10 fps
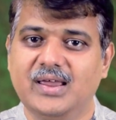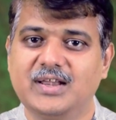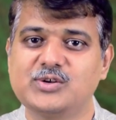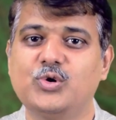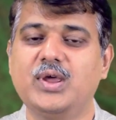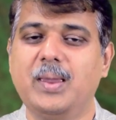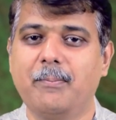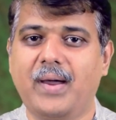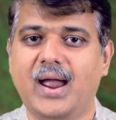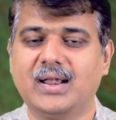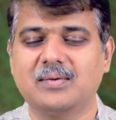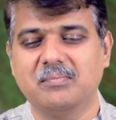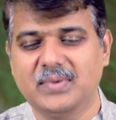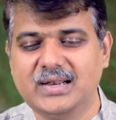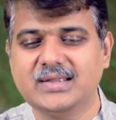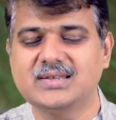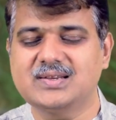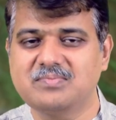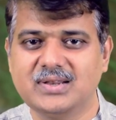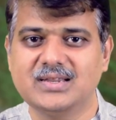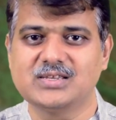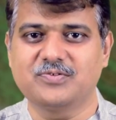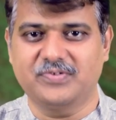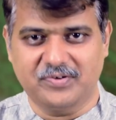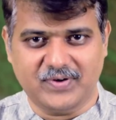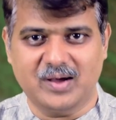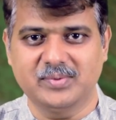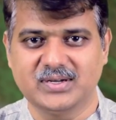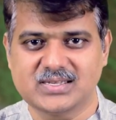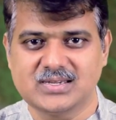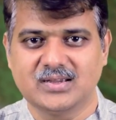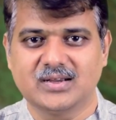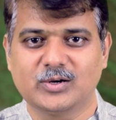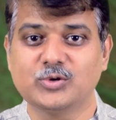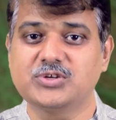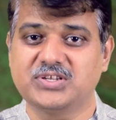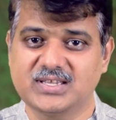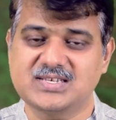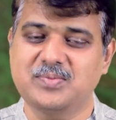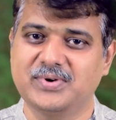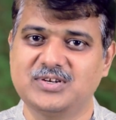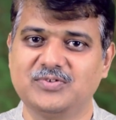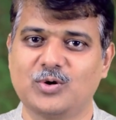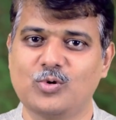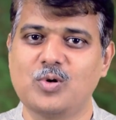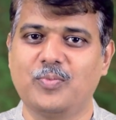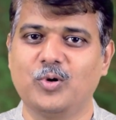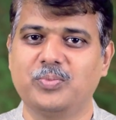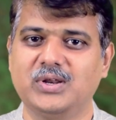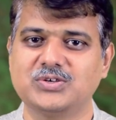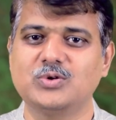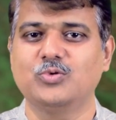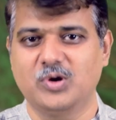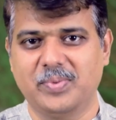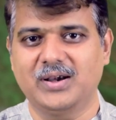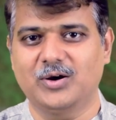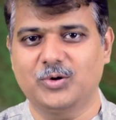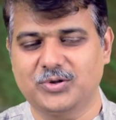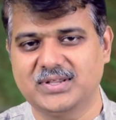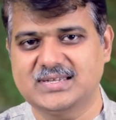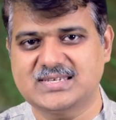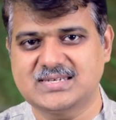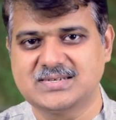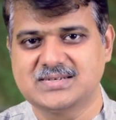It's going to impact millions and millions of our farmers, close to 60% of the rural population who are dependent on this.